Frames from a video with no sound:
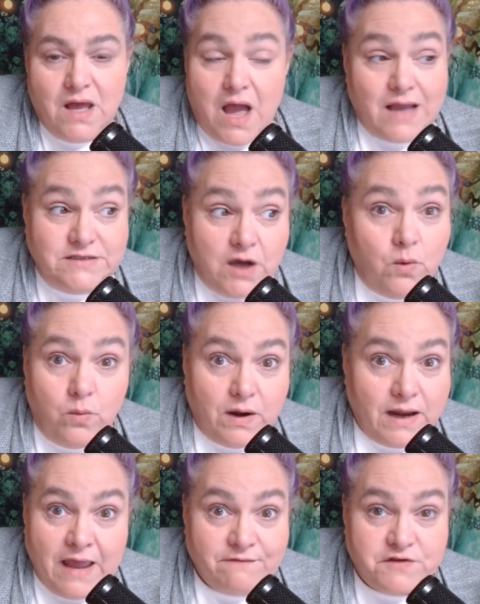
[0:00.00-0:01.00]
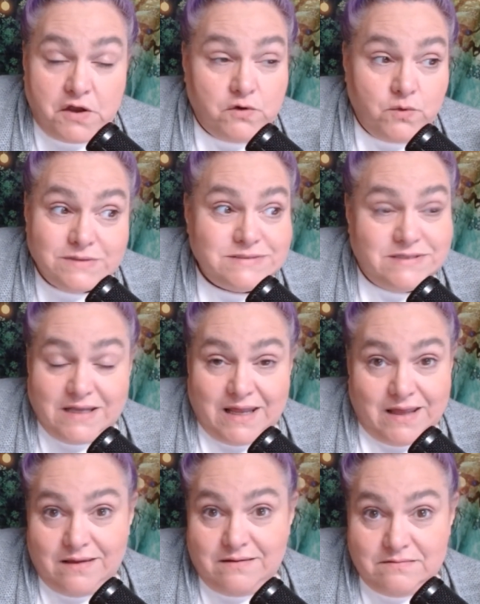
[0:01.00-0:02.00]
want to have to go to a
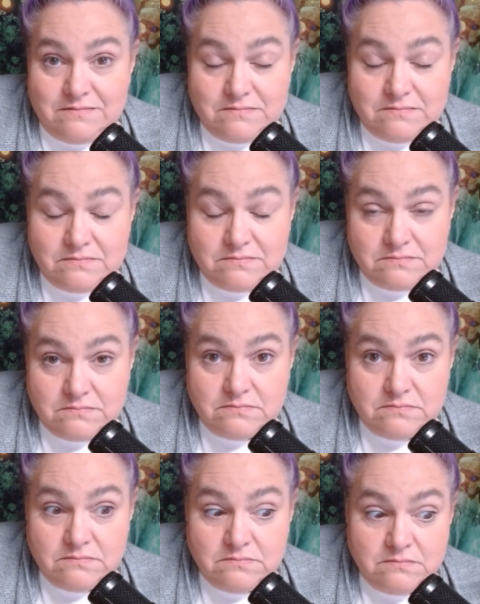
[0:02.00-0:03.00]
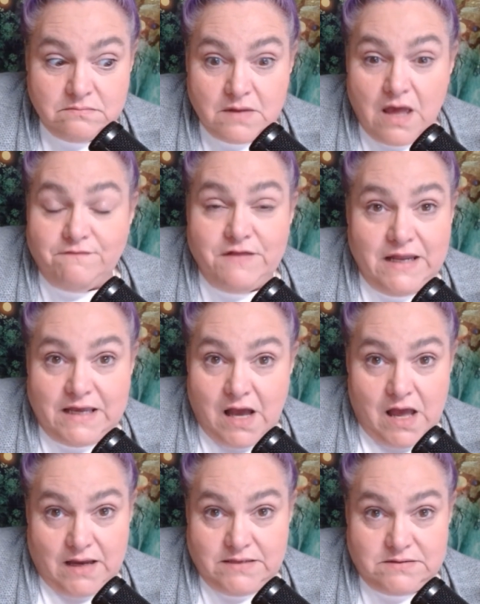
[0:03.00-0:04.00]
city of any
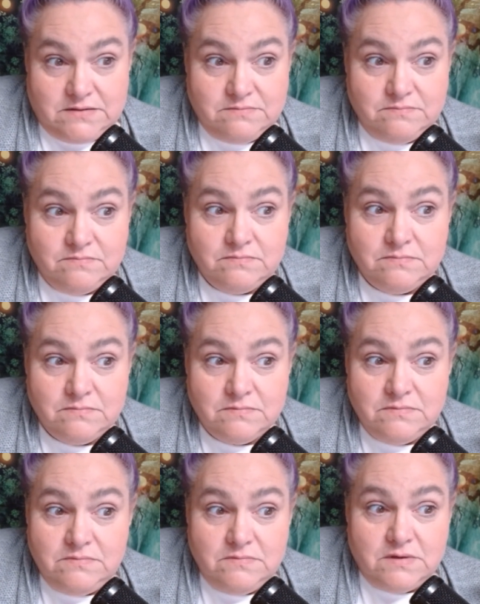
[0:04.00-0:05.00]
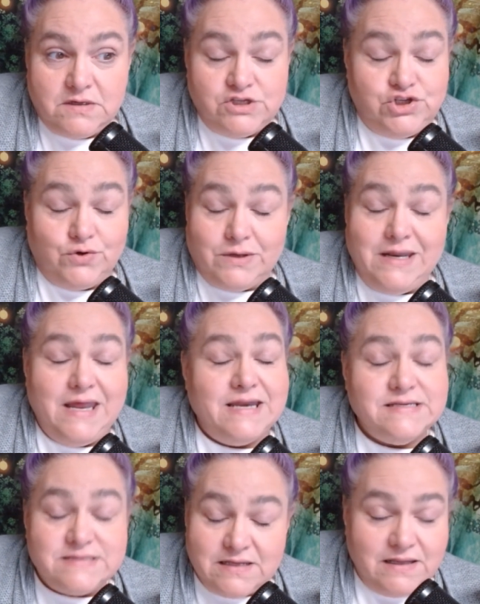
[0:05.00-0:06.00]
kind, because you can
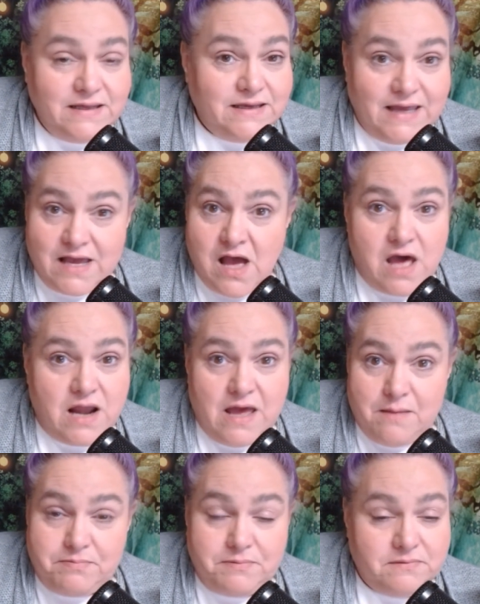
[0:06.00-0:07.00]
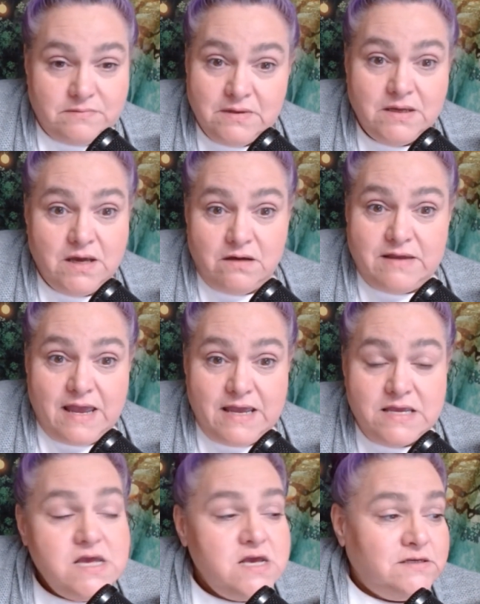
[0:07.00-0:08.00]
innocently get caught up, okay?
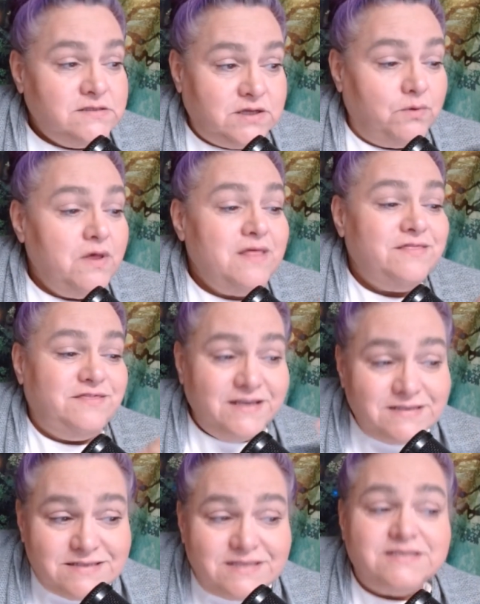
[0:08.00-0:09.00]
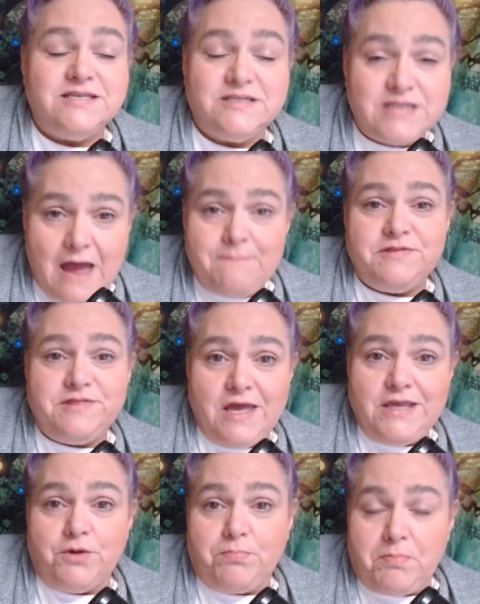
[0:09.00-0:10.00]
So this is the type of
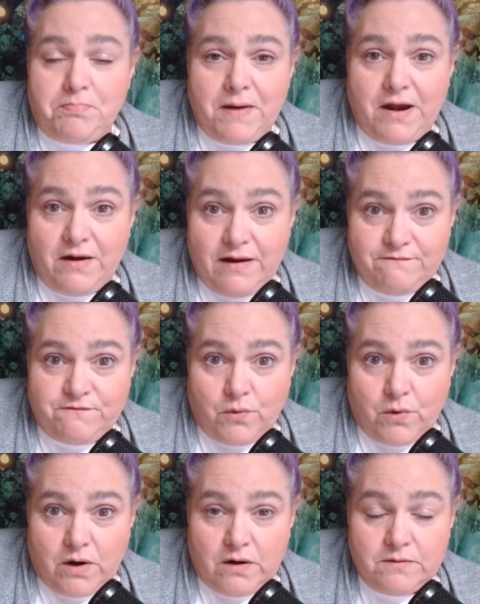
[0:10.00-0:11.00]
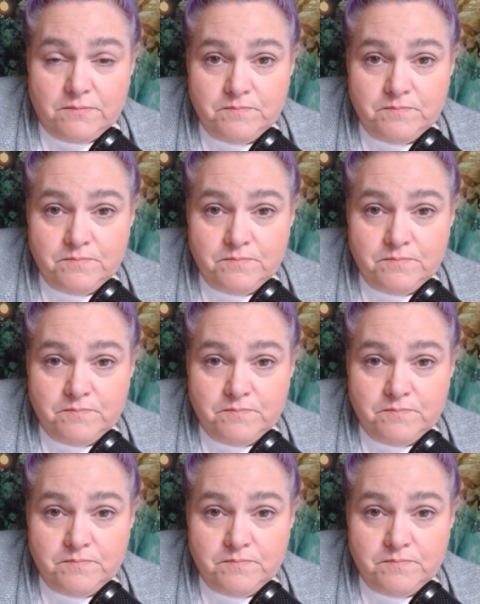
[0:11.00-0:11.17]
thing you're preparing for.